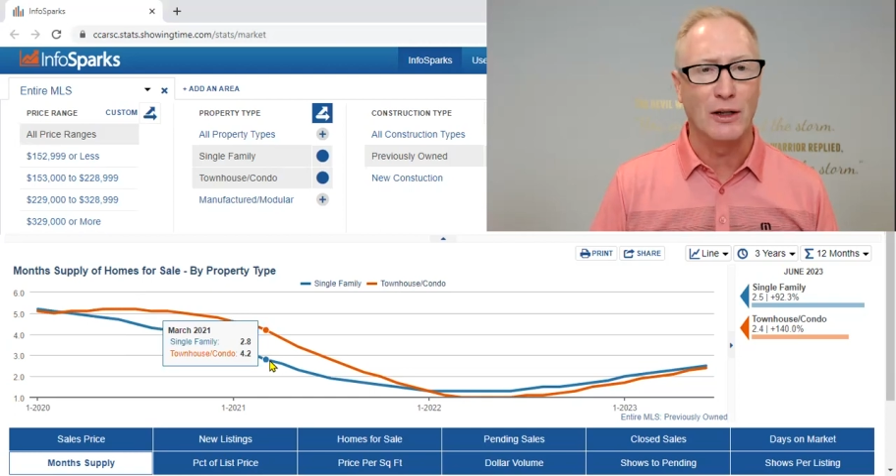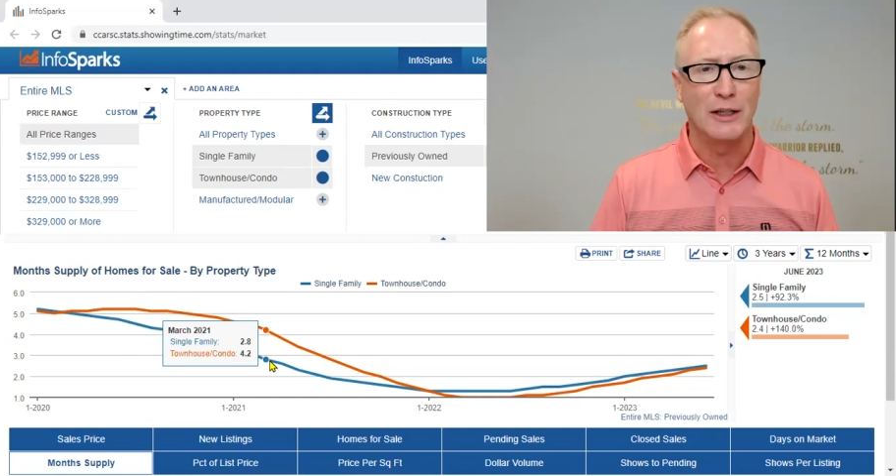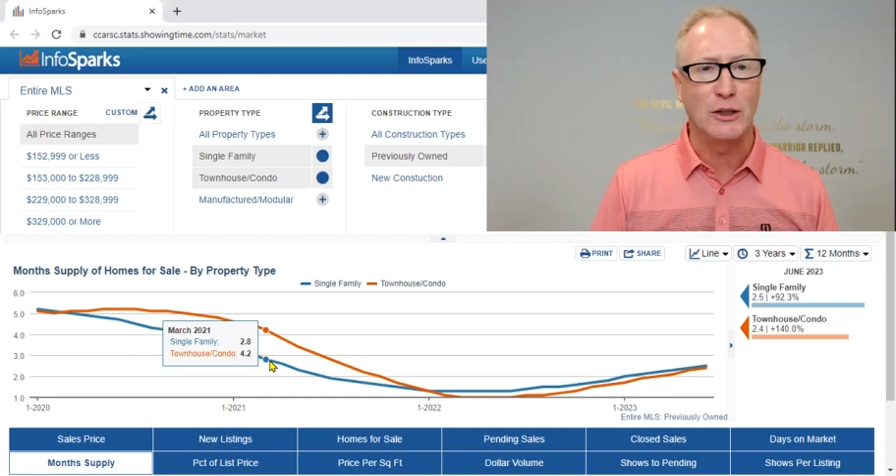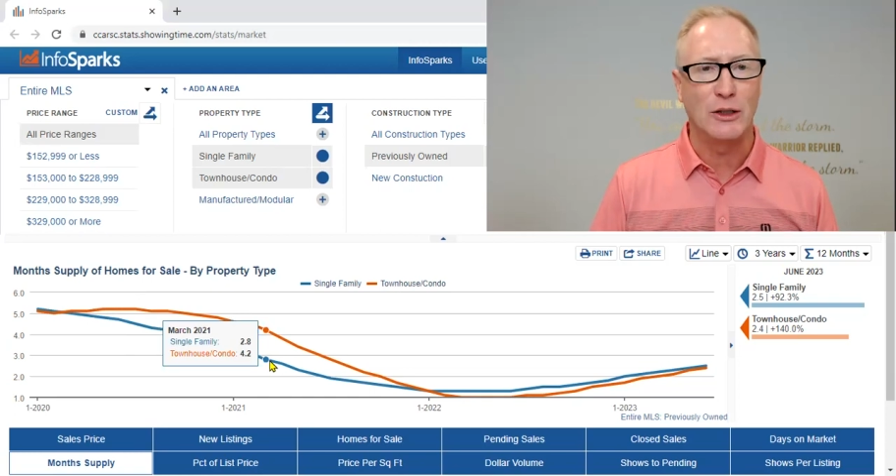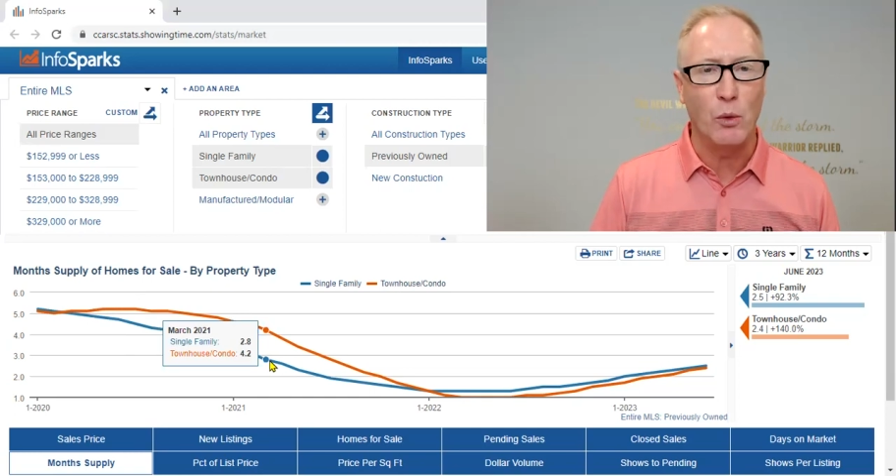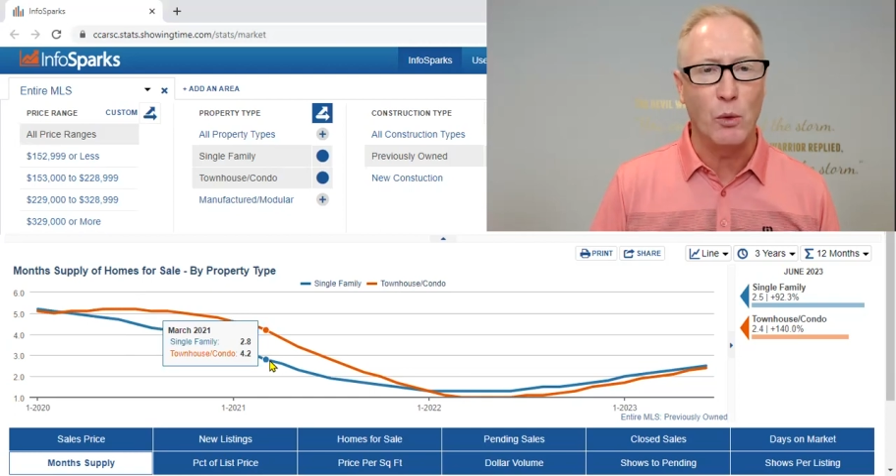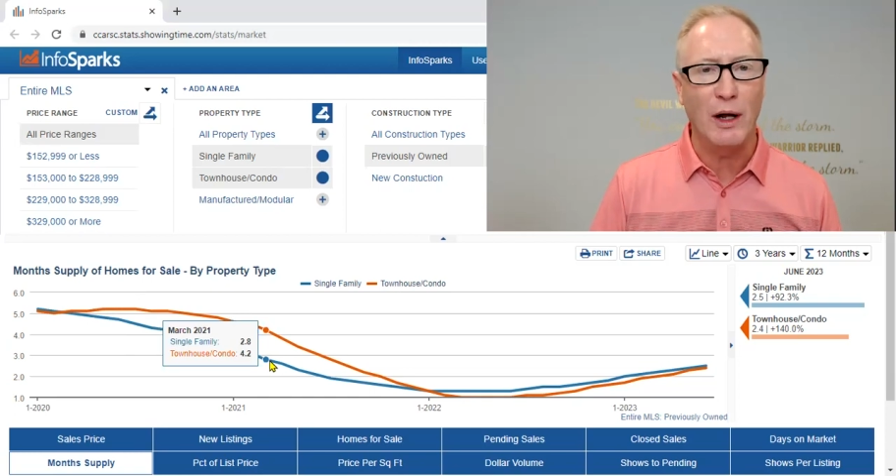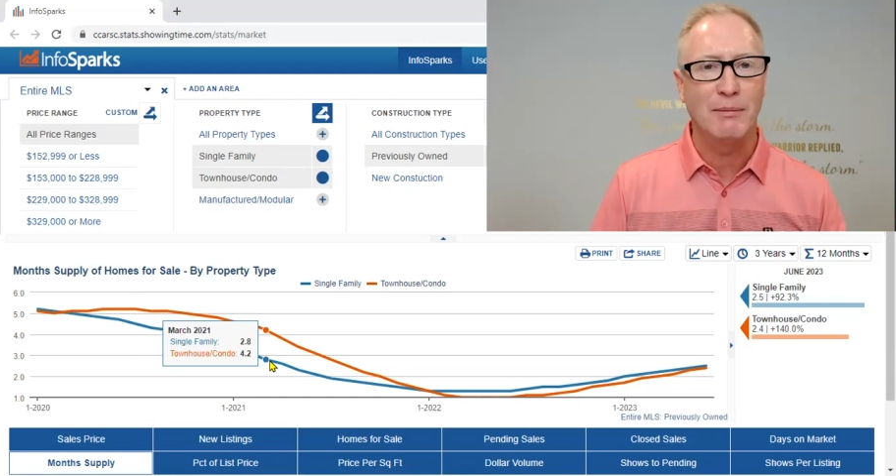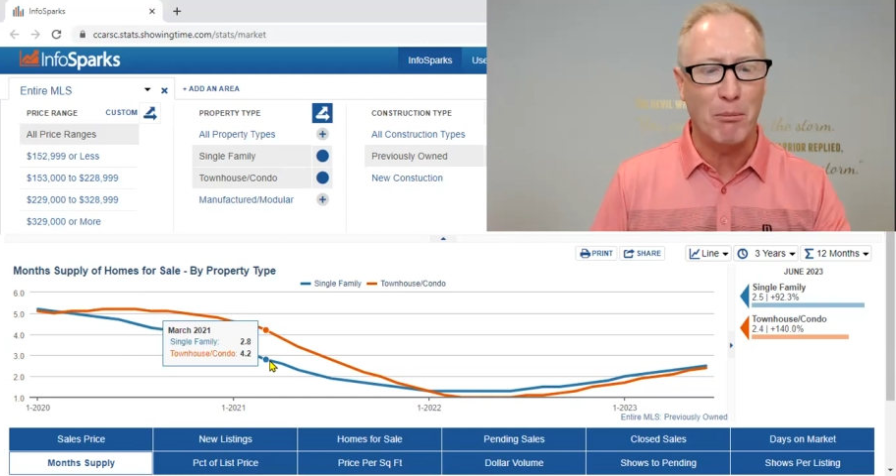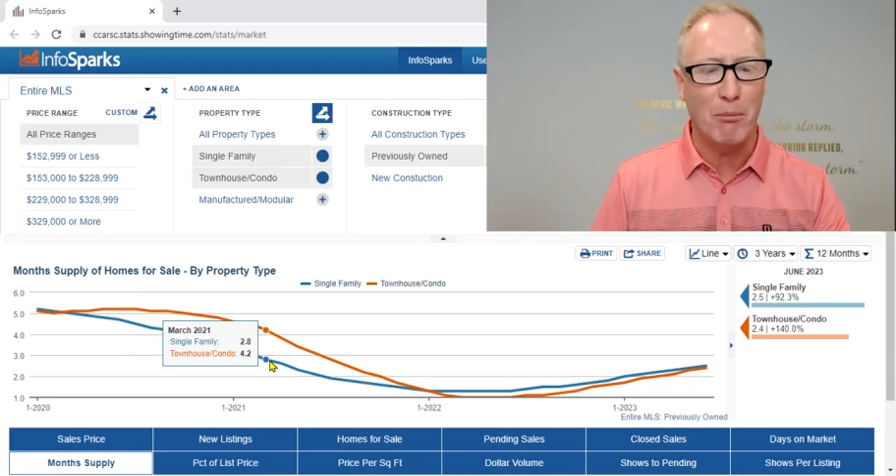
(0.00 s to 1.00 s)
March,
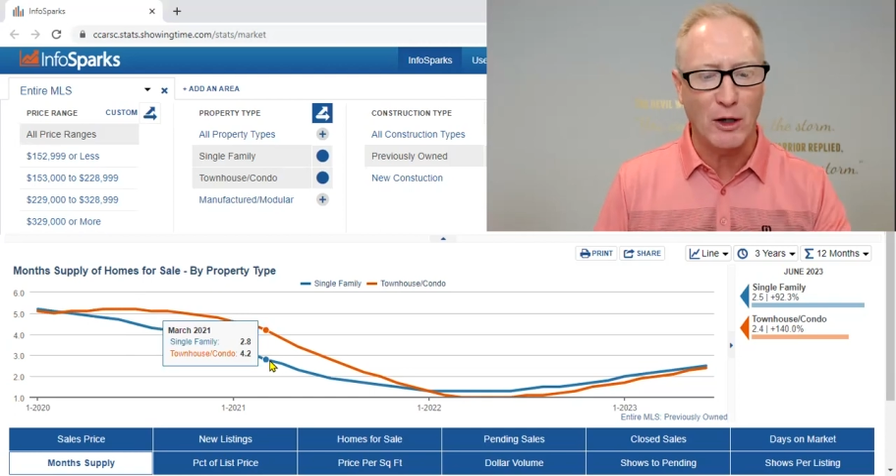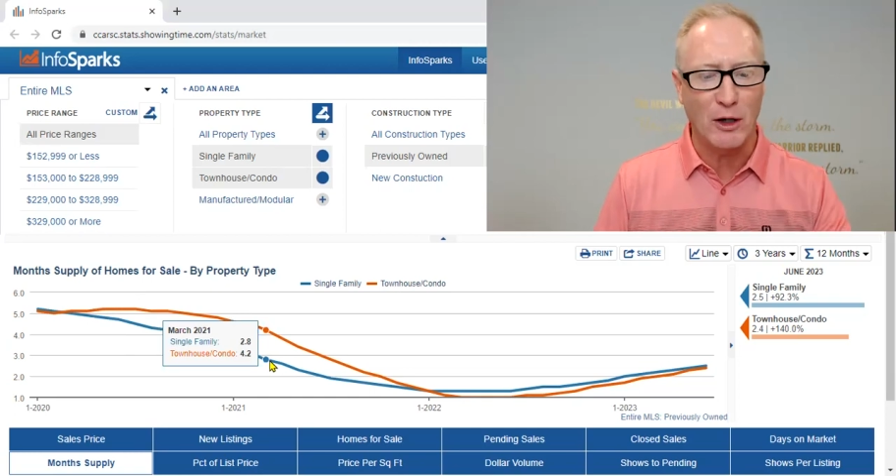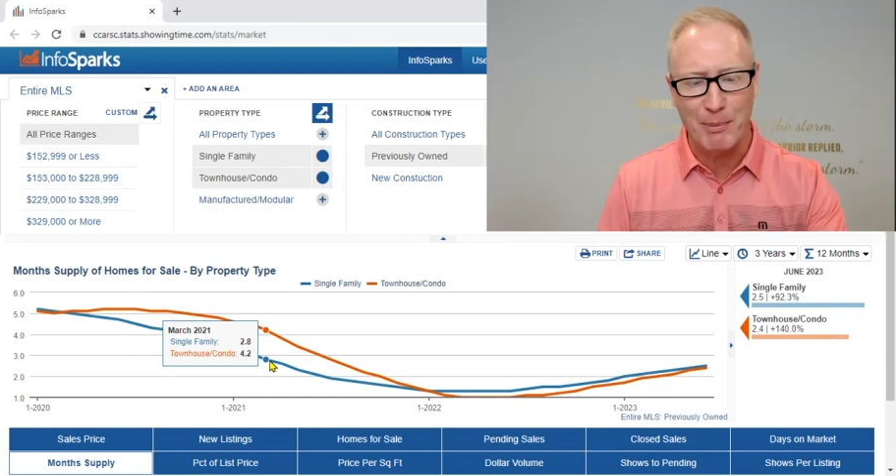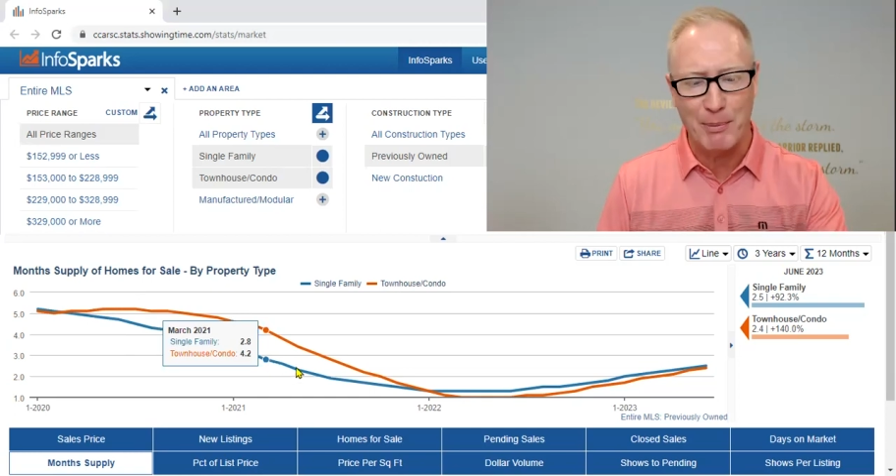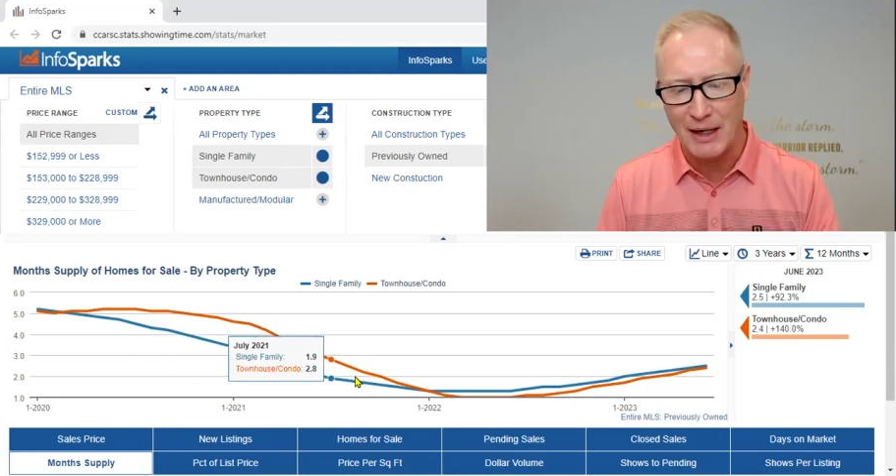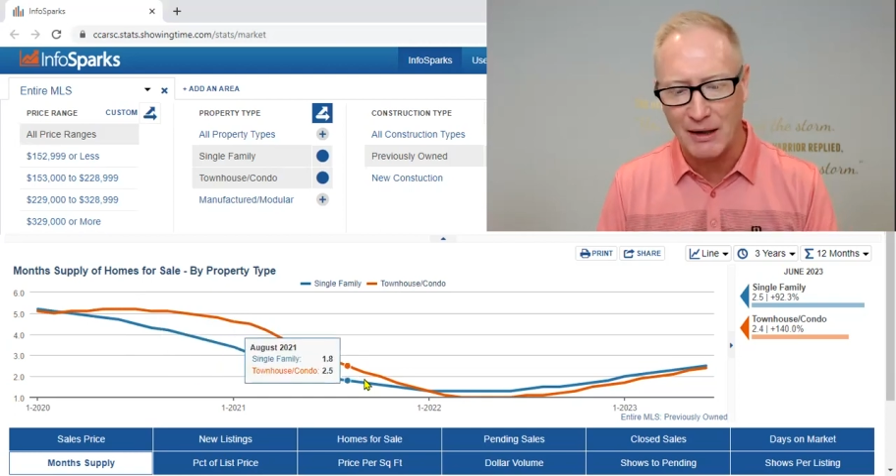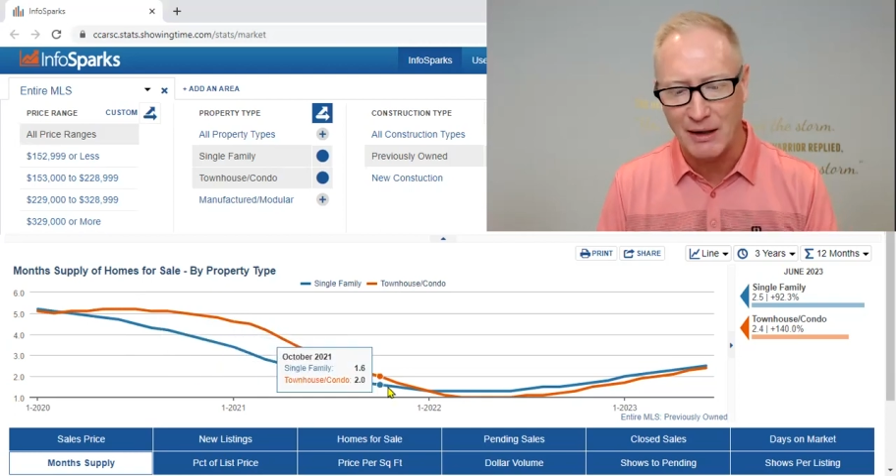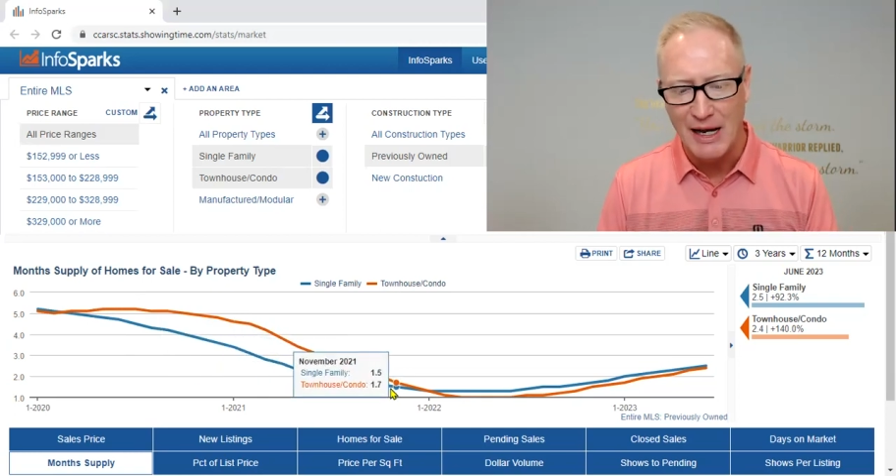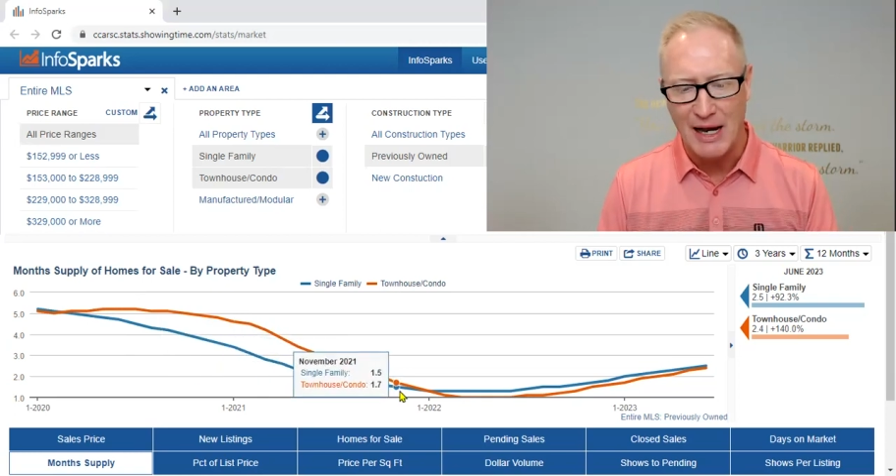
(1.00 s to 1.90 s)
we all know what happened there.